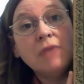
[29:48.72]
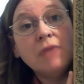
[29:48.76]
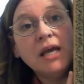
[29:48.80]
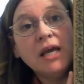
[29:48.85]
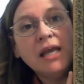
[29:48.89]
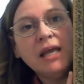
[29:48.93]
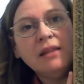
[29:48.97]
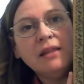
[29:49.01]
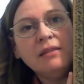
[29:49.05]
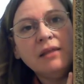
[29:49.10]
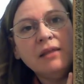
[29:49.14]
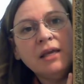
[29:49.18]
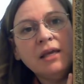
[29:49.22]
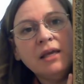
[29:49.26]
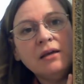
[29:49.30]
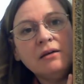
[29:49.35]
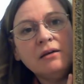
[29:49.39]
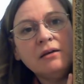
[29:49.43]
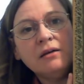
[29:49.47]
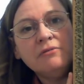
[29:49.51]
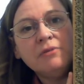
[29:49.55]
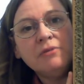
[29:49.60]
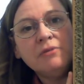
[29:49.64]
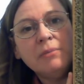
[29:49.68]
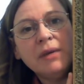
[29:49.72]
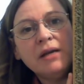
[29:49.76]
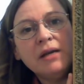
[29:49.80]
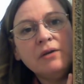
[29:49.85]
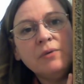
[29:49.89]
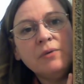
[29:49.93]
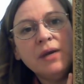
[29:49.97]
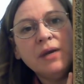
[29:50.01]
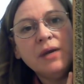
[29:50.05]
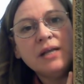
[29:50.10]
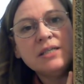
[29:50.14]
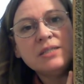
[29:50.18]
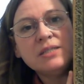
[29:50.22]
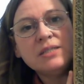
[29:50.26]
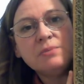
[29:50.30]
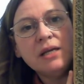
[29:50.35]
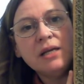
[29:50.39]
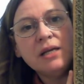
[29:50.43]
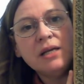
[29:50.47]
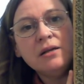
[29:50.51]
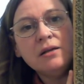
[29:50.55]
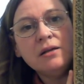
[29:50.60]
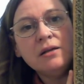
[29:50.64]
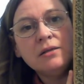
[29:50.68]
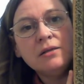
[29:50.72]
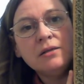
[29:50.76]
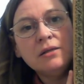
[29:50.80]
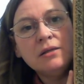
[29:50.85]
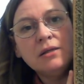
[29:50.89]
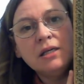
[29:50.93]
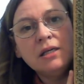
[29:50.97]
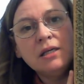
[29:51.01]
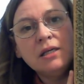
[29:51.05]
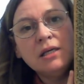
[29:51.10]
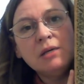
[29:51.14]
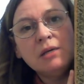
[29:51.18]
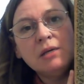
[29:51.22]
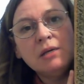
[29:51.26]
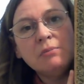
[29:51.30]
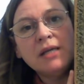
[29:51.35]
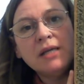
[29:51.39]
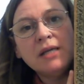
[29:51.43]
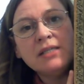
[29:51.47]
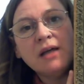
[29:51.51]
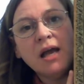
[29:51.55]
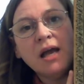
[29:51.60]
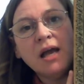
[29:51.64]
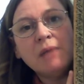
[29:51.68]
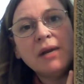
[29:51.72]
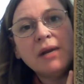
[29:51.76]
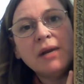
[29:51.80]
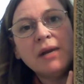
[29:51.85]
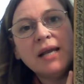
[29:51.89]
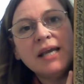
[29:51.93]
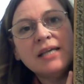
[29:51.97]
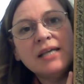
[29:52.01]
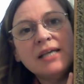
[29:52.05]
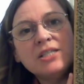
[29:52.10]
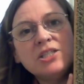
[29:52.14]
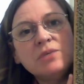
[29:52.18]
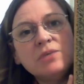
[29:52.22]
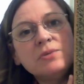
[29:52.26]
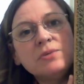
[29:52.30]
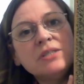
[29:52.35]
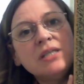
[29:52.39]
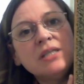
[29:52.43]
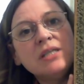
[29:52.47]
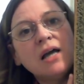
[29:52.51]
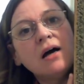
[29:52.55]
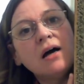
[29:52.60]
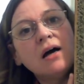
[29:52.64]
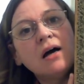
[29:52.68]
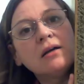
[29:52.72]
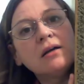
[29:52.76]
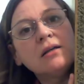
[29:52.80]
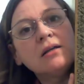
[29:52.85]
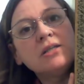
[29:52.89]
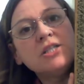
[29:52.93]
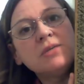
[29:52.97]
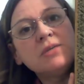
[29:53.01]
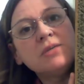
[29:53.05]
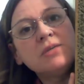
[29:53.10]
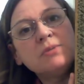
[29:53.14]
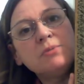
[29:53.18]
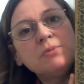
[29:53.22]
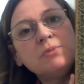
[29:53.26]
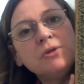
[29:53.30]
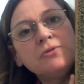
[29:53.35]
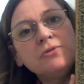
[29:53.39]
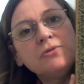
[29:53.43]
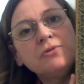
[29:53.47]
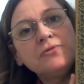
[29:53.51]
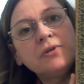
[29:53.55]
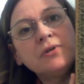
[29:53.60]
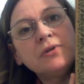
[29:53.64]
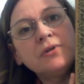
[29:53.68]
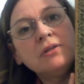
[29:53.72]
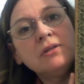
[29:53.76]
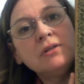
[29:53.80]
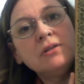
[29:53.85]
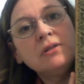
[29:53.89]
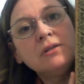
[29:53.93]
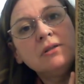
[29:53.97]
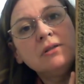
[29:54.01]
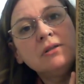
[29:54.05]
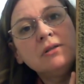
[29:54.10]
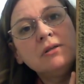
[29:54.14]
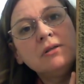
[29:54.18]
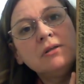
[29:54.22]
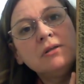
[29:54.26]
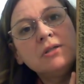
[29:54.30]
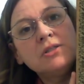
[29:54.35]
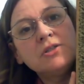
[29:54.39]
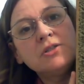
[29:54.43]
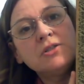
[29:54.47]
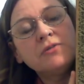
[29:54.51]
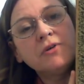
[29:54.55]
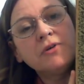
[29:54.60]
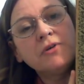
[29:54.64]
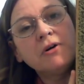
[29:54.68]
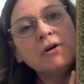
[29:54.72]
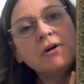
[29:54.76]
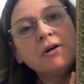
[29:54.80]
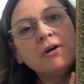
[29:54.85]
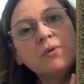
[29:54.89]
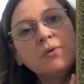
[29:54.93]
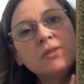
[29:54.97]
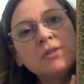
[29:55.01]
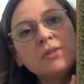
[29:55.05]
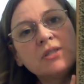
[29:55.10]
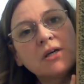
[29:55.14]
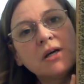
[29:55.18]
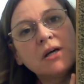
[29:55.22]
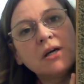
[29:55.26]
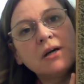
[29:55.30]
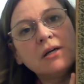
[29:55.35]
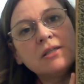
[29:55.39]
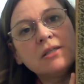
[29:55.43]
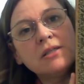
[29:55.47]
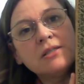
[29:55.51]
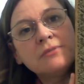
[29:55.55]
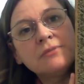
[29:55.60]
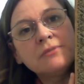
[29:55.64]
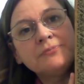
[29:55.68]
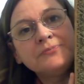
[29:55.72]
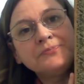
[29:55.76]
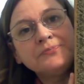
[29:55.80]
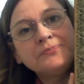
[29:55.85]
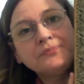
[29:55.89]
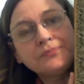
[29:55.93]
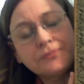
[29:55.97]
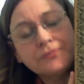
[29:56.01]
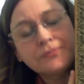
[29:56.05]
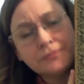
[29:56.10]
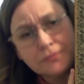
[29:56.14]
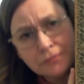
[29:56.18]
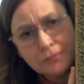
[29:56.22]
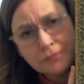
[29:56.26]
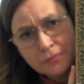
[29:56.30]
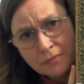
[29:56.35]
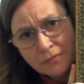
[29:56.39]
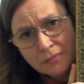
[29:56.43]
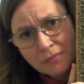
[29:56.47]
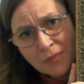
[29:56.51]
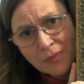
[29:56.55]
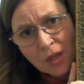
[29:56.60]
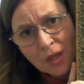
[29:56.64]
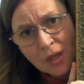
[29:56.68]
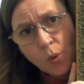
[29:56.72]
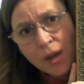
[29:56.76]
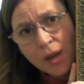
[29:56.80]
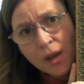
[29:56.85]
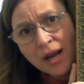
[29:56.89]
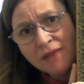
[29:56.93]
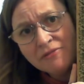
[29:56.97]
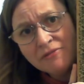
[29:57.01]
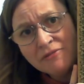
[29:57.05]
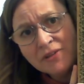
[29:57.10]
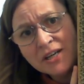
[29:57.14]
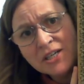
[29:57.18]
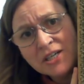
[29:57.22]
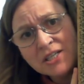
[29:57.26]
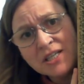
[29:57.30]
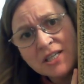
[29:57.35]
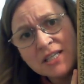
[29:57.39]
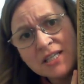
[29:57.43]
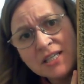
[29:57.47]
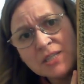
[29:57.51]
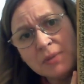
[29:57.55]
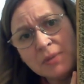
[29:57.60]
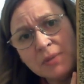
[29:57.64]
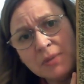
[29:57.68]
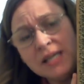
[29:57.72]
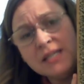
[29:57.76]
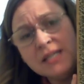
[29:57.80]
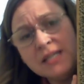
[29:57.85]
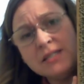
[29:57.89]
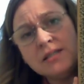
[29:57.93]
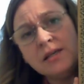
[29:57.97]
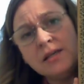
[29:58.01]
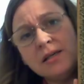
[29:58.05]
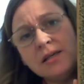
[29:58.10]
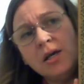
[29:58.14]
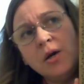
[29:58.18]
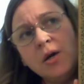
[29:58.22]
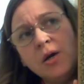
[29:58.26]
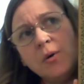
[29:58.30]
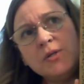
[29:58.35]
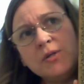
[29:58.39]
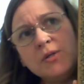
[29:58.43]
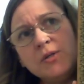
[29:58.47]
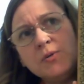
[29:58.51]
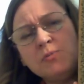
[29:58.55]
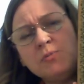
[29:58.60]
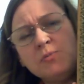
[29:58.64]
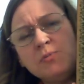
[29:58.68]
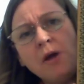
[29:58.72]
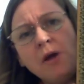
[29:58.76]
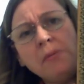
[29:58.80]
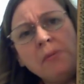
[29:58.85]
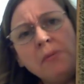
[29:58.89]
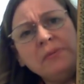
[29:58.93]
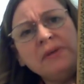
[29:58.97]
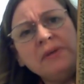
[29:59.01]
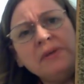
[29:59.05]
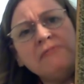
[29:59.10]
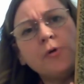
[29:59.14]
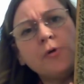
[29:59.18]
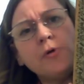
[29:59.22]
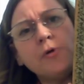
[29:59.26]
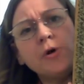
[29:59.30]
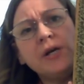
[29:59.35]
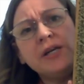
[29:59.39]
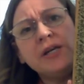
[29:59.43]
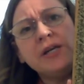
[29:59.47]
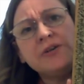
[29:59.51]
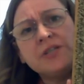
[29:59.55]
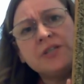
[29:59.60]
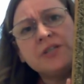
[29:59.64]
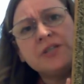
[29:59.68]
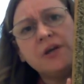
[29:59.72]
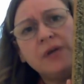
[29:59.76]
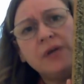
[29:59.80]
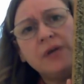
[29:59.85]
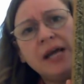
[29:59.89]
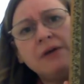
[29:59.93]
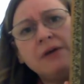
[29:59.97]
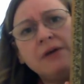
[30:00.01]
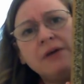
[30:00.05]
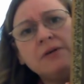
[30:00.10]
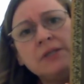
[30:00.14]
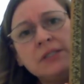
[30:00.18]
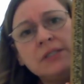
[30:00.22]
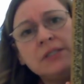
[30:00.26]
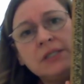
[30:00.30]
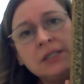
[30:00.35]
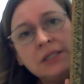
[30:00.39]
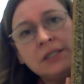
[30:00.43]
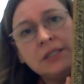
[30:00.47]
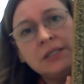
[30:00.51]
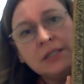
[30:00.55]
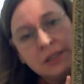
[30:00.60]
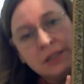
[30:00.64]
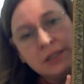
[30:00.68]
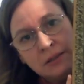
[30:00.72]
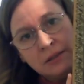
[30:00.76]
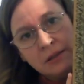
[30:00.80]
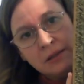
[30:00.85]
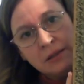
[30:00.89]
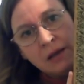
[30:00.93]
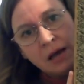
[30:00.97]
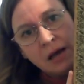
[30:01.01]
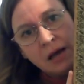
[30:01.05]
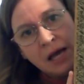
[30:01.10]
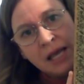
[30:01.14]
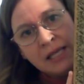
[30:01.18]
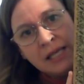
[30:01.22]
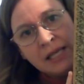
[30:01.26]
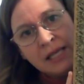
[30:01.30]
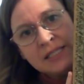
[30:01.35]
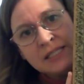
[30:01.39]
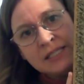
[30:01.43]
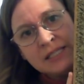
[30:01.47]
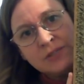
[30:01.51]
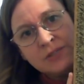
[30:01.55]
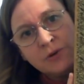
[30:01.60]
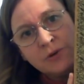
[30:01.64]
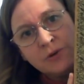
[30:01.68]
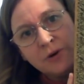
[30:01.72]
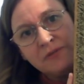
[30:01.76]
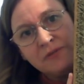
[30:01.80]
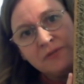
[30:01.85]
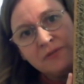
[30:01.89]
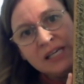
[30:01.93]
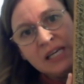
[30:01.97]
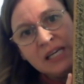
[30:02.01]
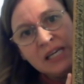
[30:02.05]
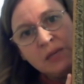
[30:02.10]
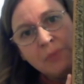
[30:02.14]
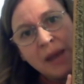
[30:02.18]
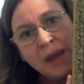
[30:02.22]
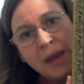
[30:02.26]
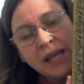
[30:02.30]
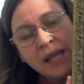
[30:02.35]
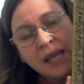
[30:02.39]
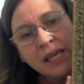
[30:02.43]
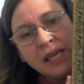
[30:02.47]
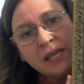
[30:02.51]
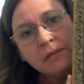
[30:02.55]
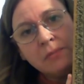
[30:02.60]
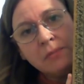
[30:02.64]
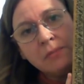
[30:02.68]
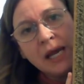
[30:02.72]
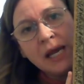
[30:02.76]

I can't think of a better way to spend my time, but I guess she was young and she was beautiful, So for her, it was a curse. When I finished this piece, which was probably 4 years ago now, I sort of leaned back in